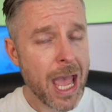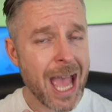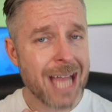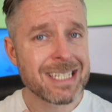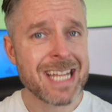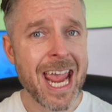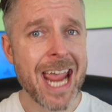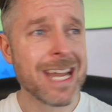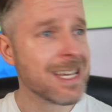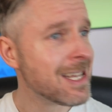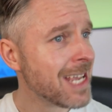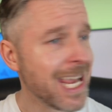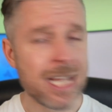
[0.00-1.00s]

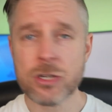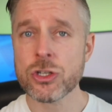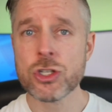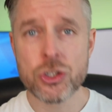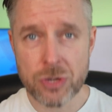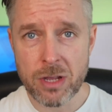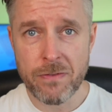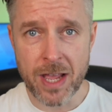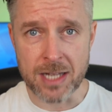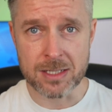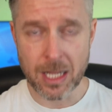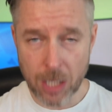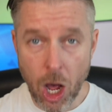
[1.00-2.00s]
Attend industry
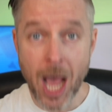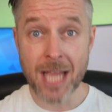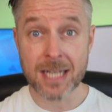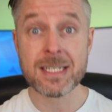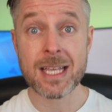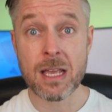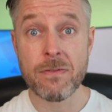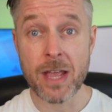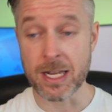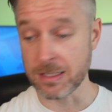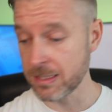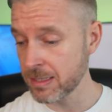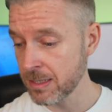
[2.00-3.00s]
events, like I T
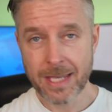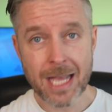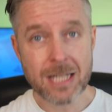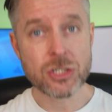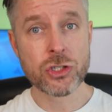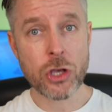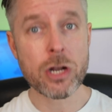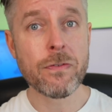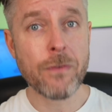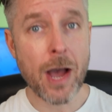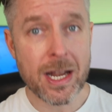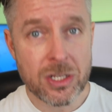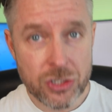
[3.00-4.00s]
events. Get
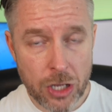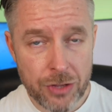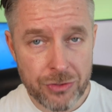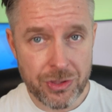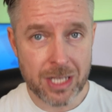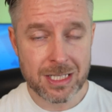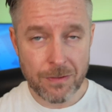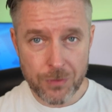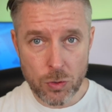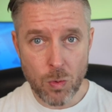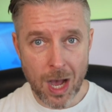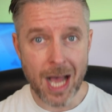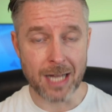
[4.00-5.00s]
certified in certain things if
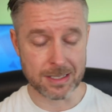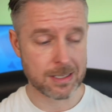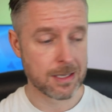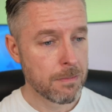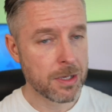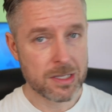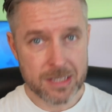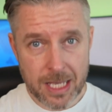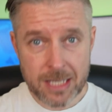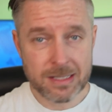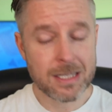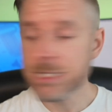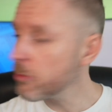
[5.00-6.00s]
you aren't, because
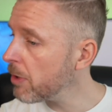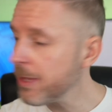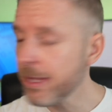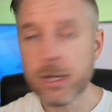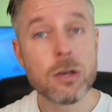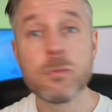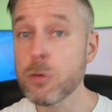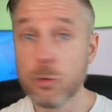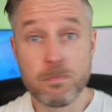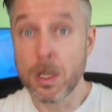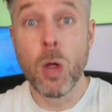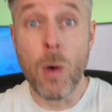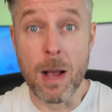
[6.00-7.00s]
these things are only going to
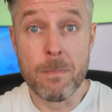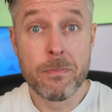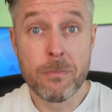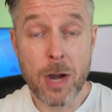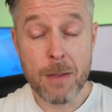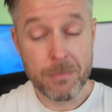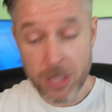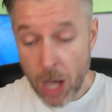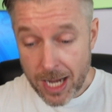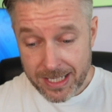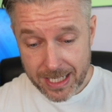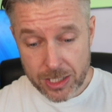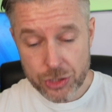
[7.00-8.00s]
blow up, right? The I
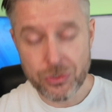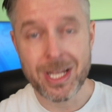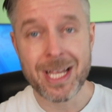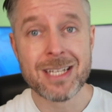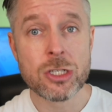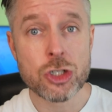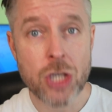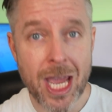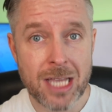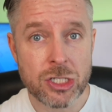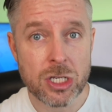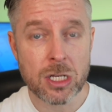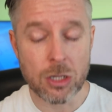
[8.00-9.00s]
T industry is
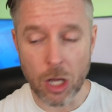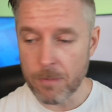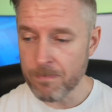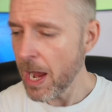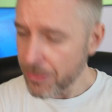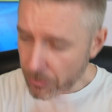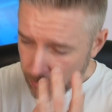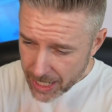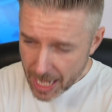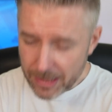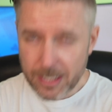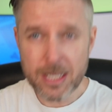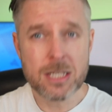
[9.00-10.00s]
changing a lot. And the
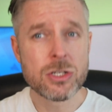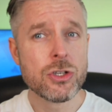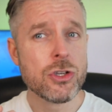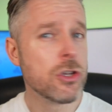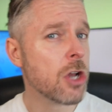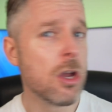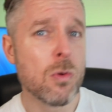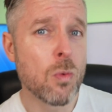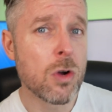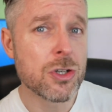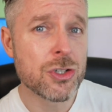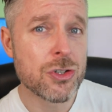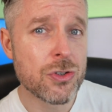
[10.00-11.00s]
reality is you don't
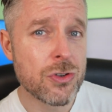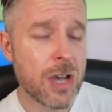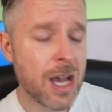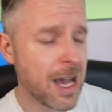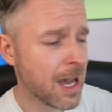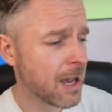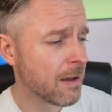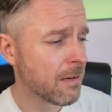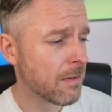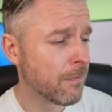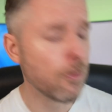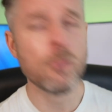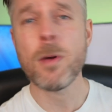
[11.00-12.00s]
want to uh,
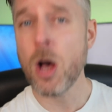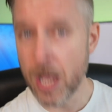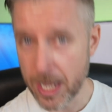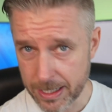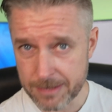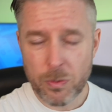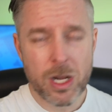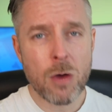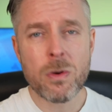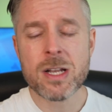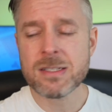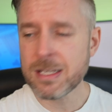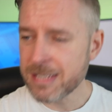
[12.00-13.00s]
fall behind. We don't
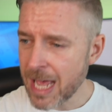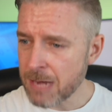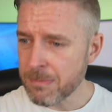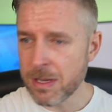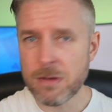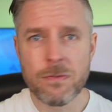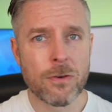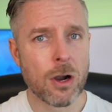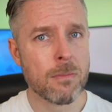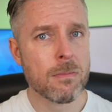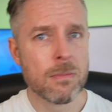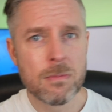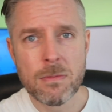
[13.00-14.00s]
want a sysadmin
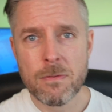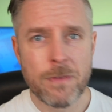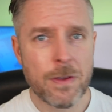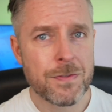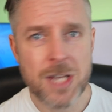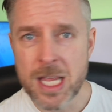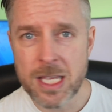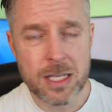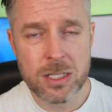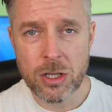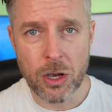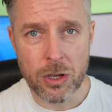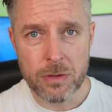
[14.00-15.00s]
from fifteen years
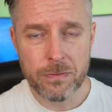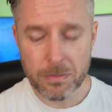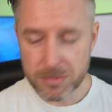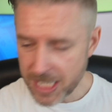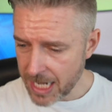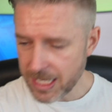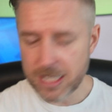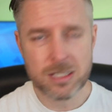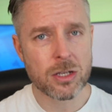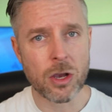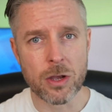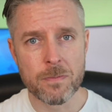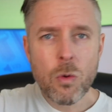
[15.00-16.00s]
ago, from ten years
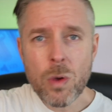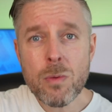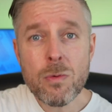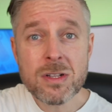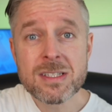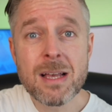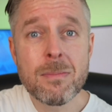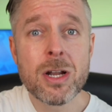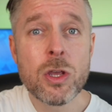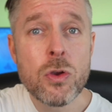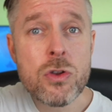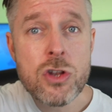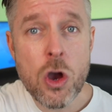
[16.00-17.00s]
ago. We want somebody
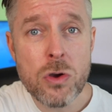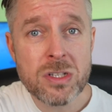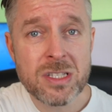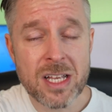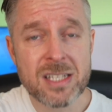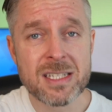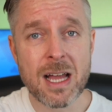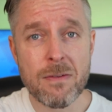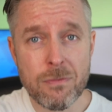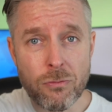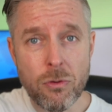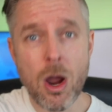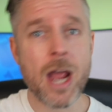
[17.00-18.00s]
who knows their stuff
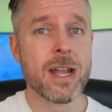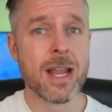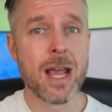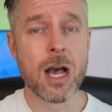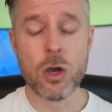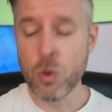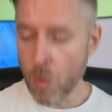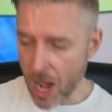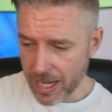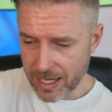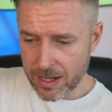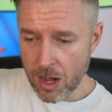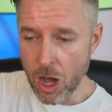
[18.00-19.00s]
right now, who I
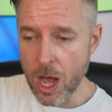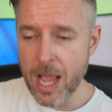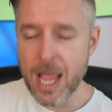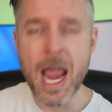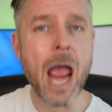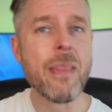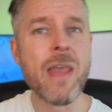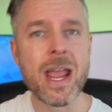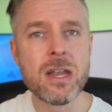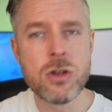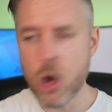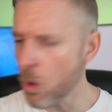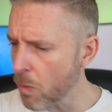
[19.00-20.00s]
can hire and they
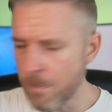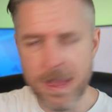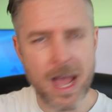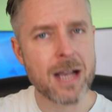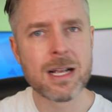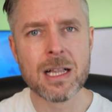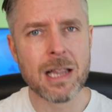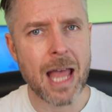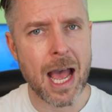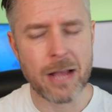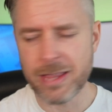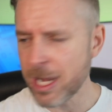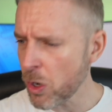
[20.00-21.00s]
know about
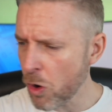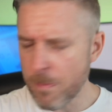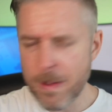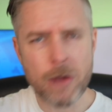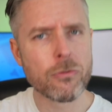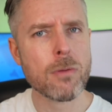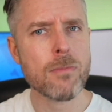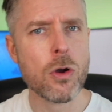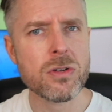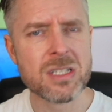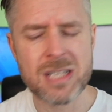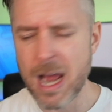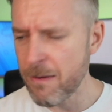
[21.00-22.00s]
cloud, they know about
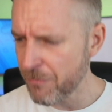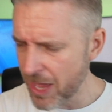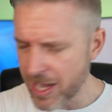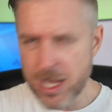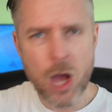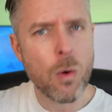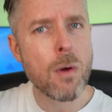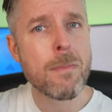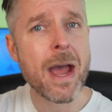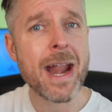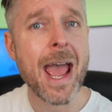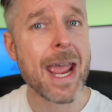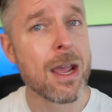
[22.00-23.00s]
remote stuff, they know
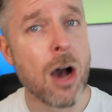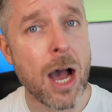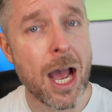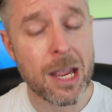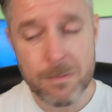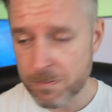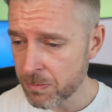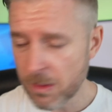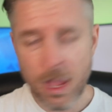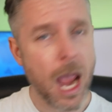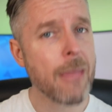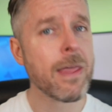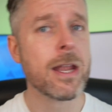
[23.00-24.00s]
about A I,
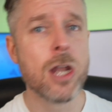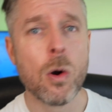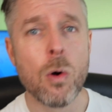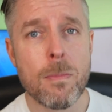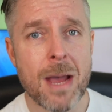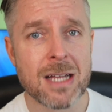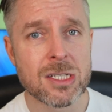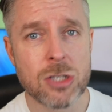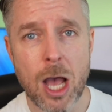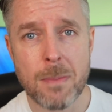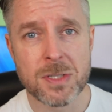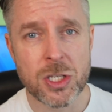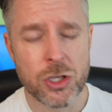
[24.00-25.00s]
and they know about
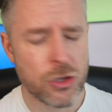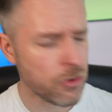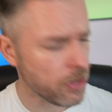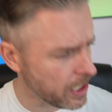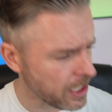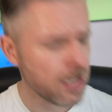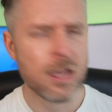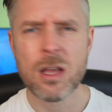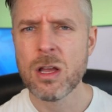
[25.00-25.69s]
cybersecurity.